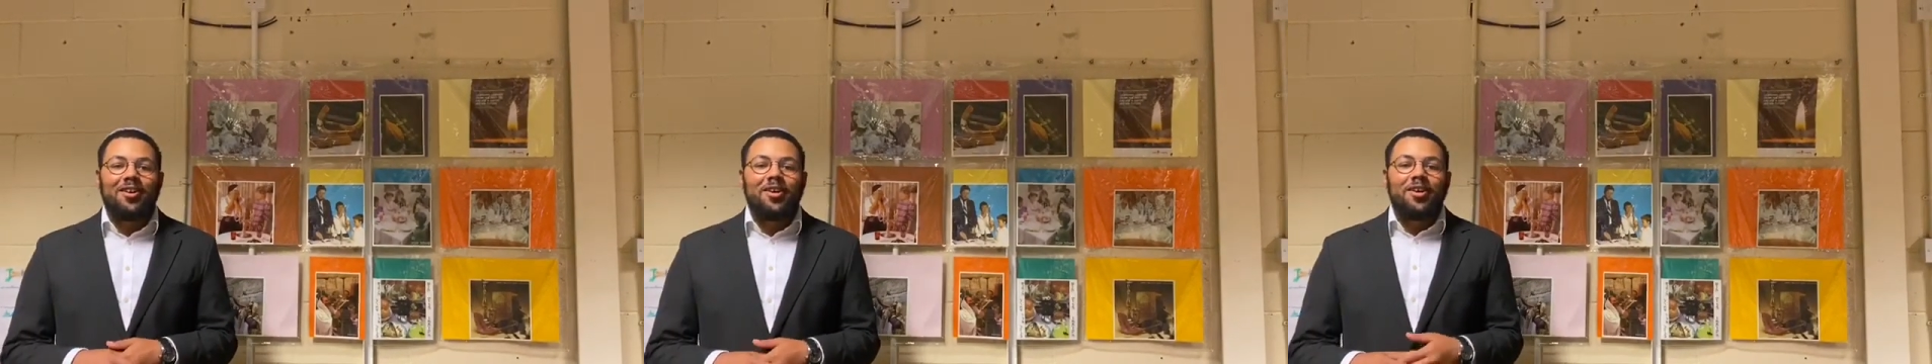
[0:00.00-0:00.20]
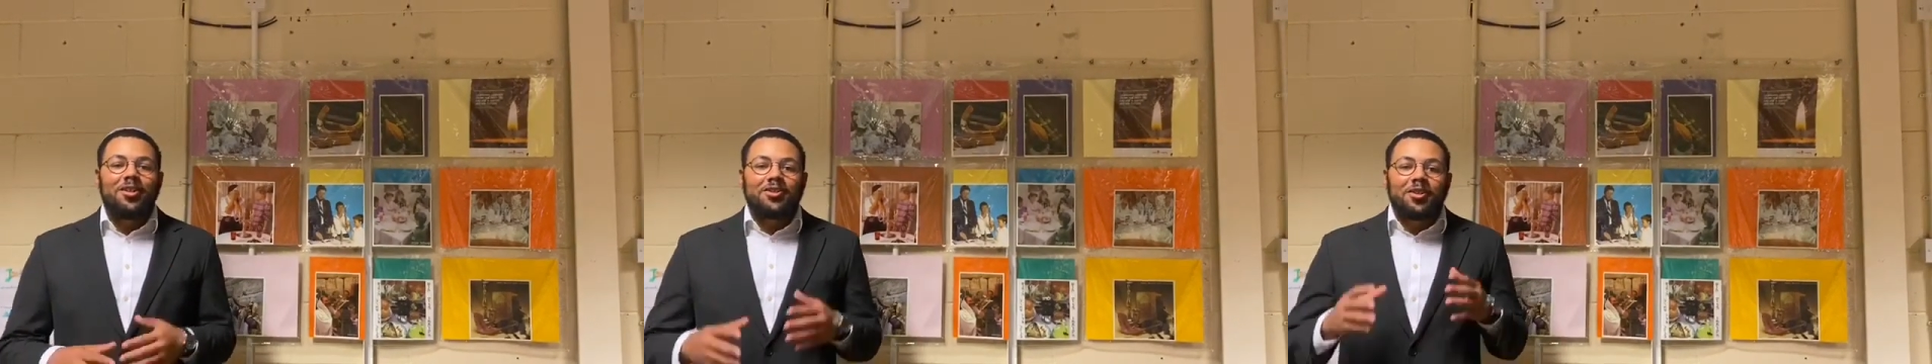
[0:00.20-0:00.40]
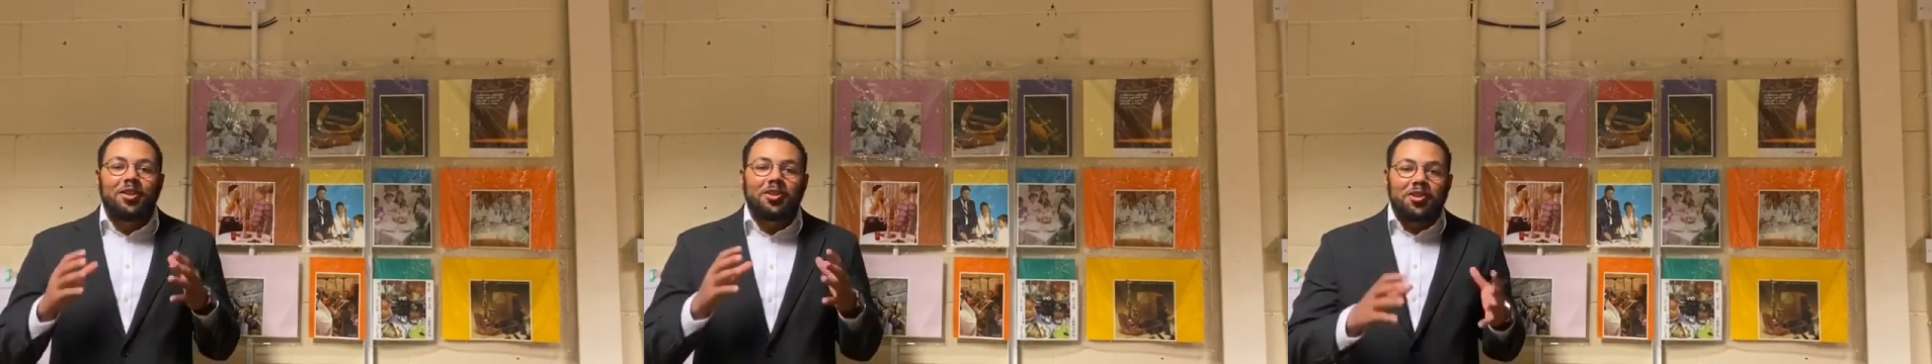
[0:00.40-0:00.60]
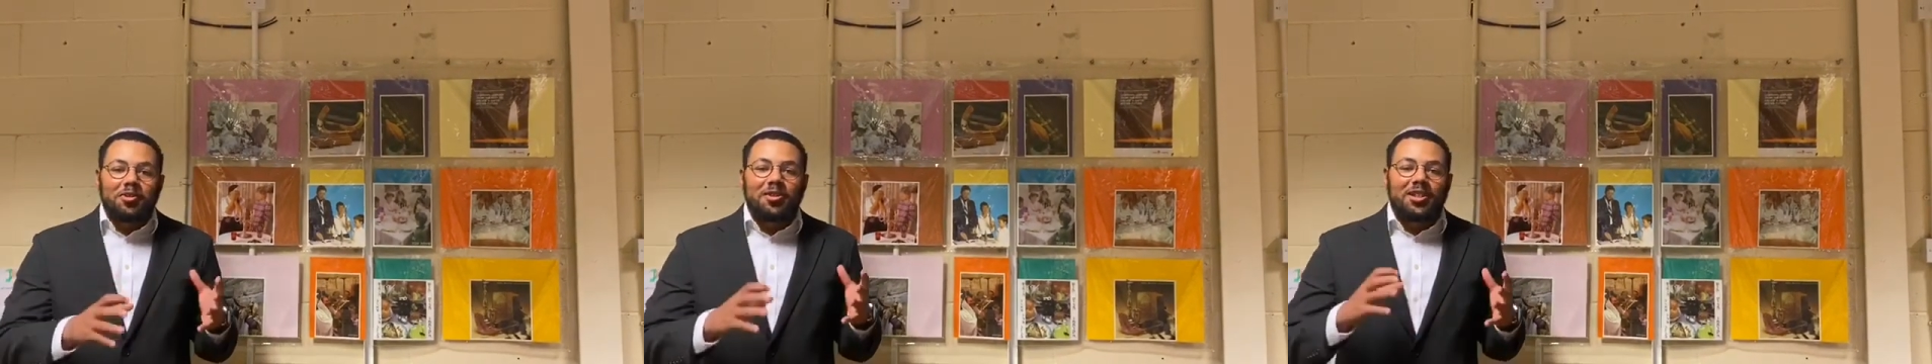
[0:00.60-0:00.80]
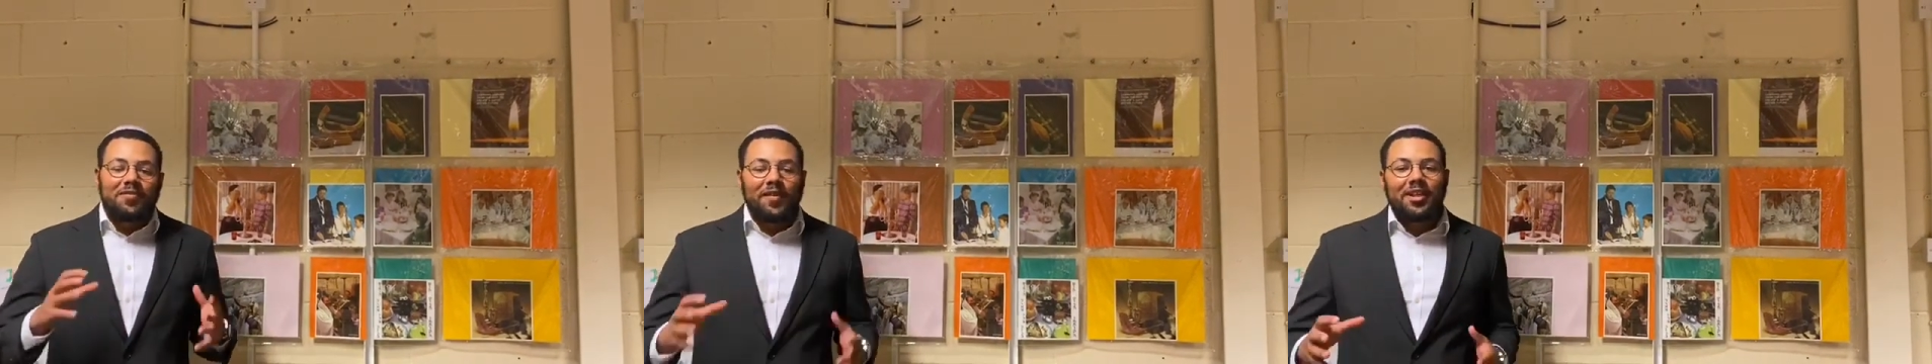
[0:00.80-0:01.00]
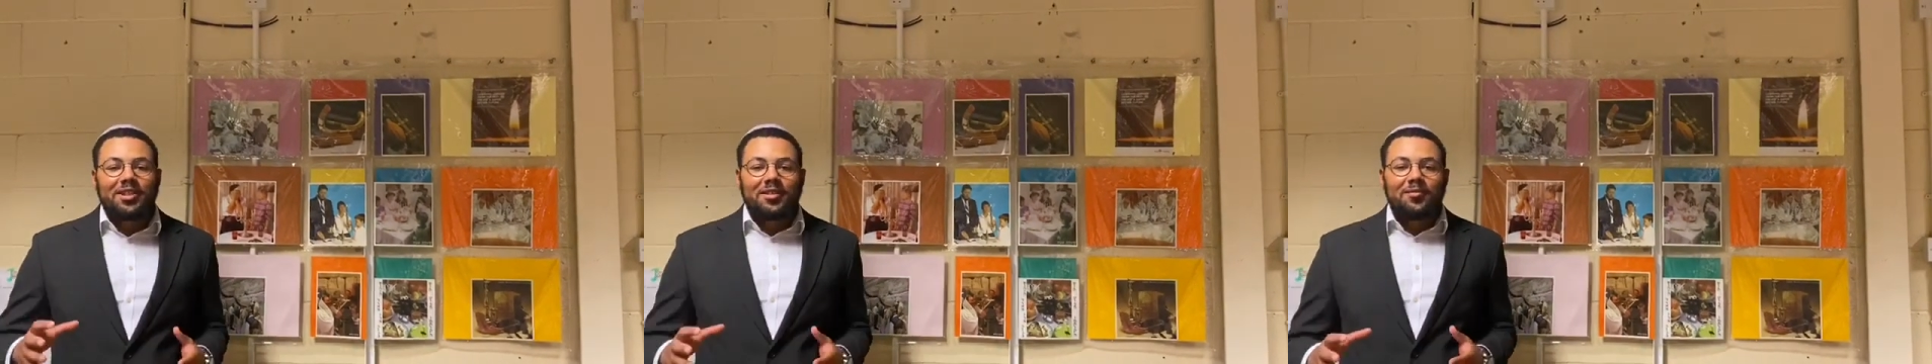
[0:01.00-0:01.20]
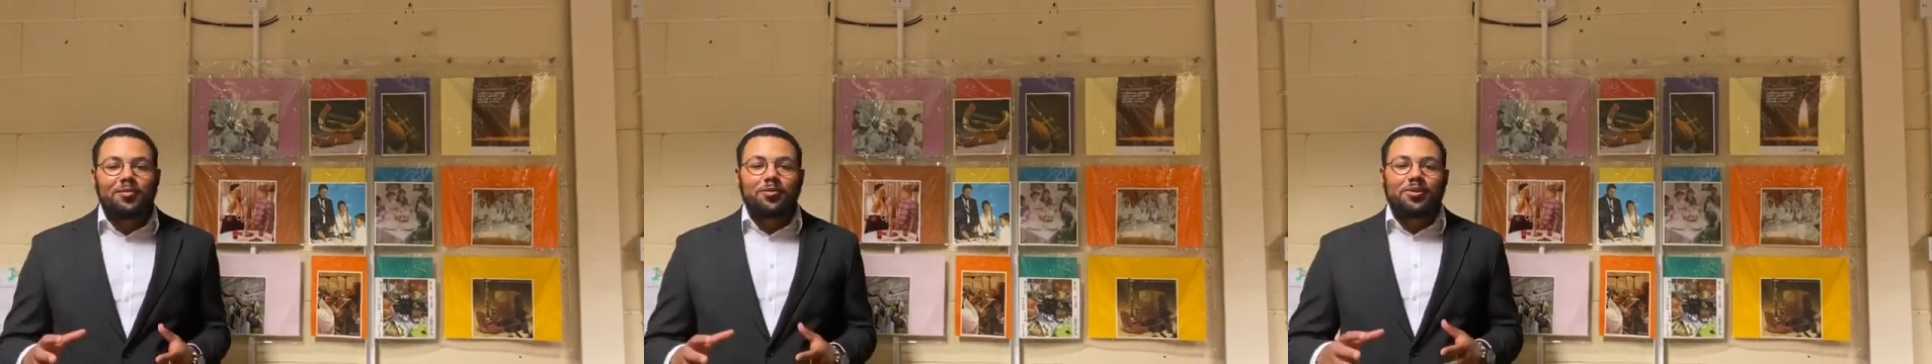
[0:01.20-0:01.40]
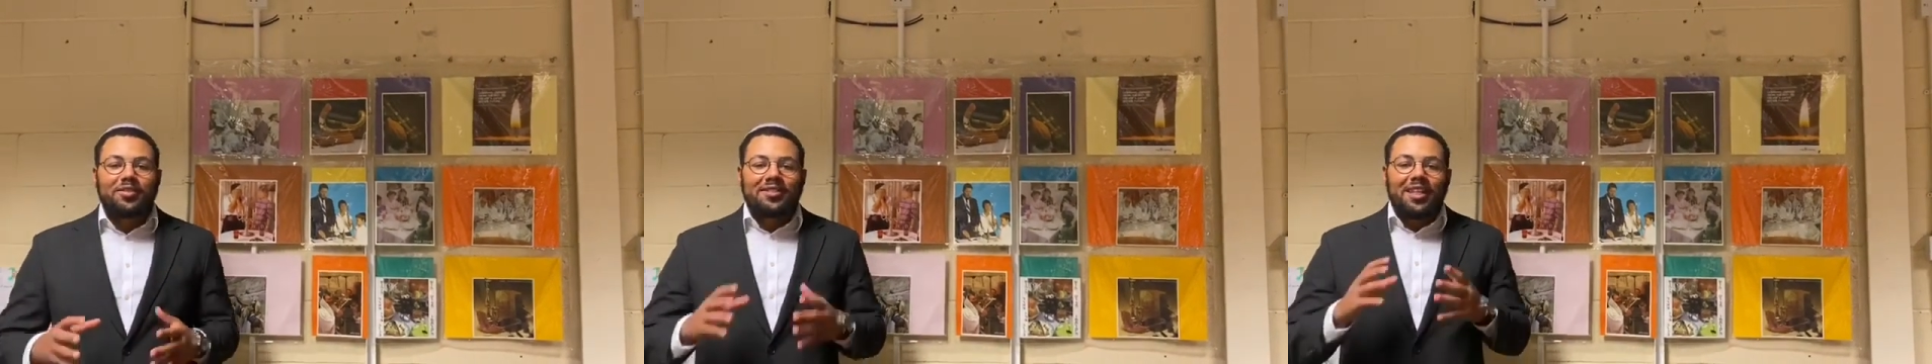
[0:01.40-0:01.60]
So the Jewish festivals
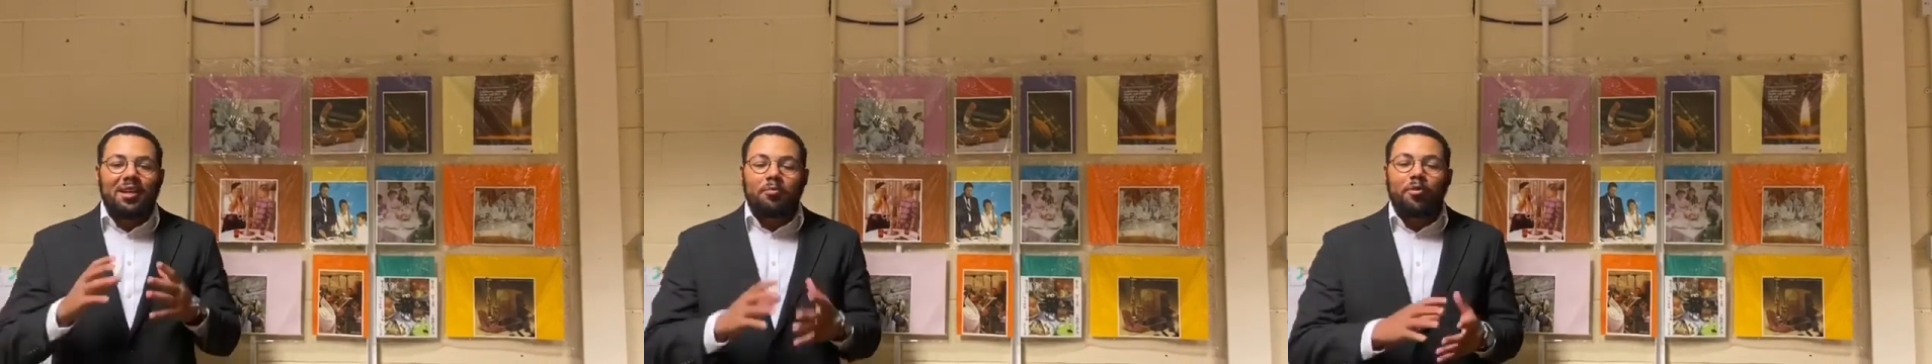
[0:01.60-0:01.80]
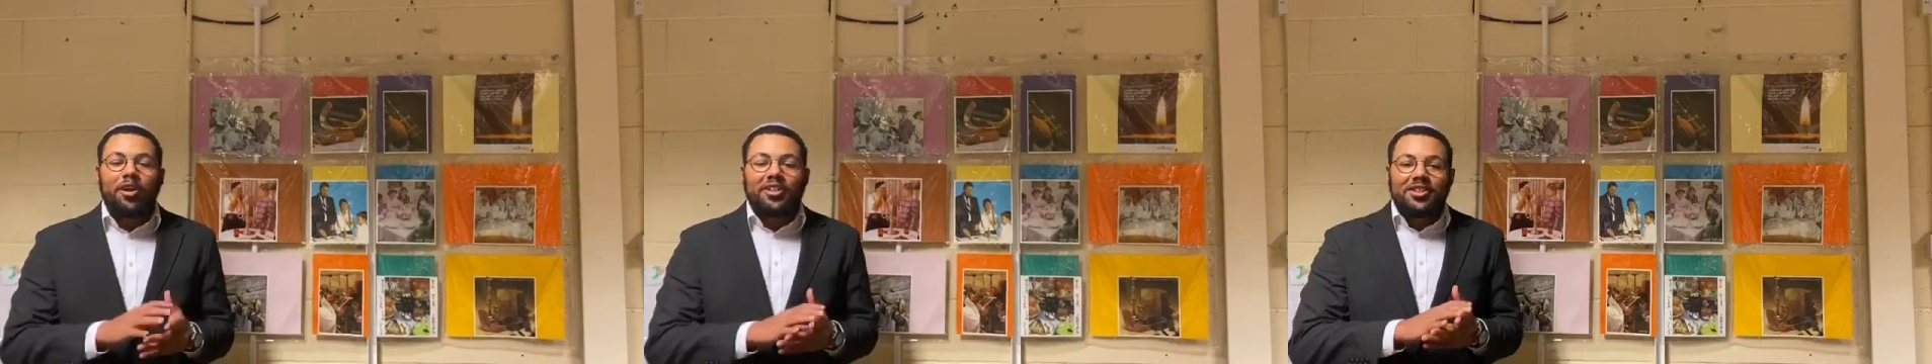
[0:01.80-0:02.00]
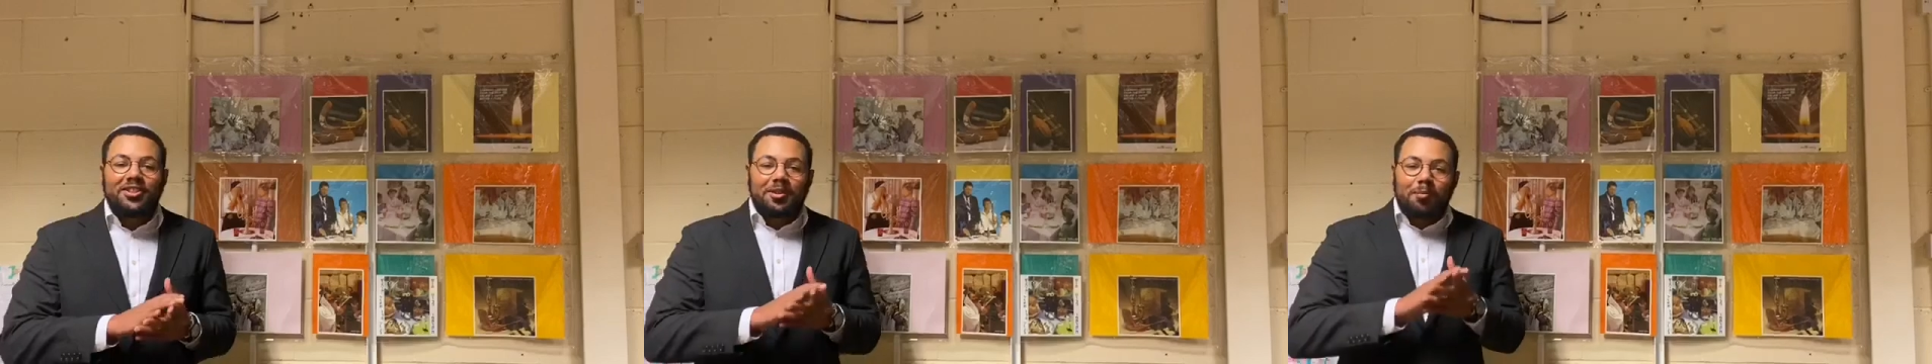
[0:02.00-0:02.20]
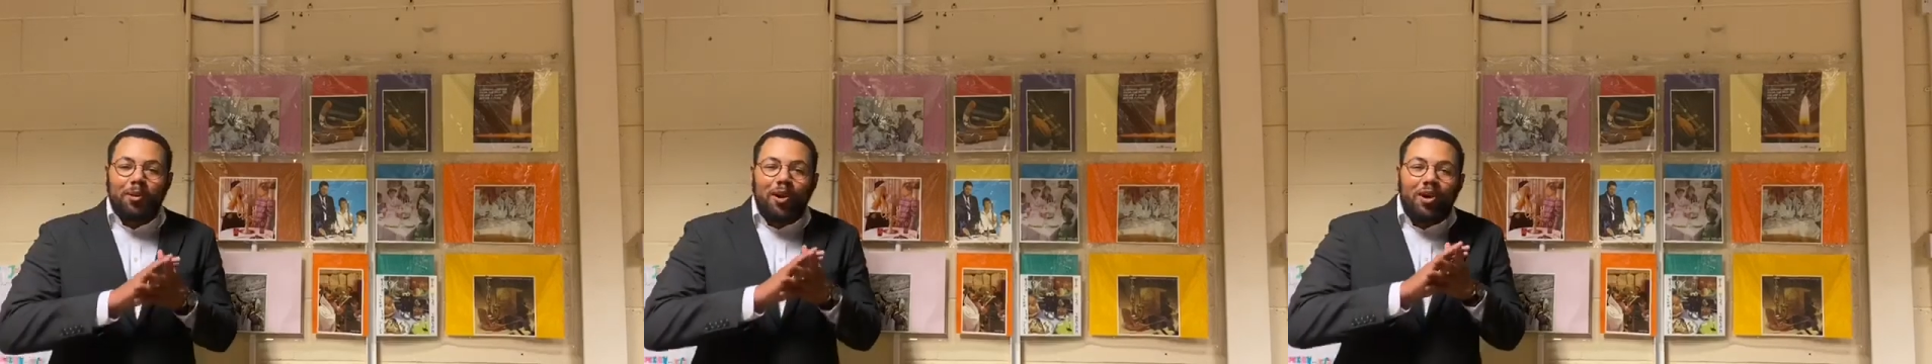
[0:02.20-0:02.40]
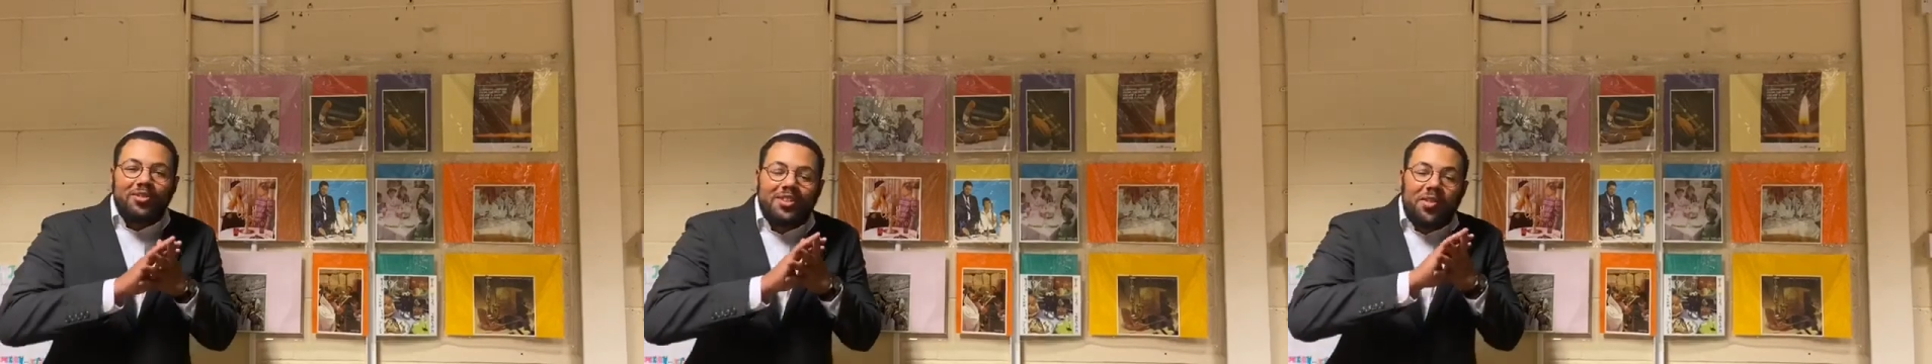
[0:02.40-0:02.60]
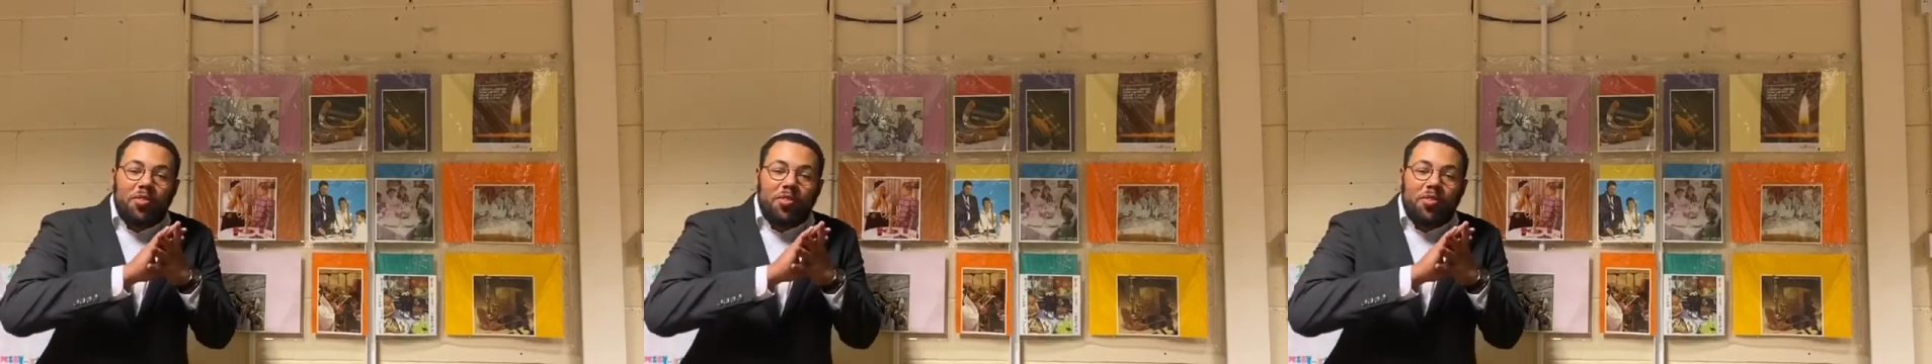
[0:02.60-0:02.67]
and celebrations are planted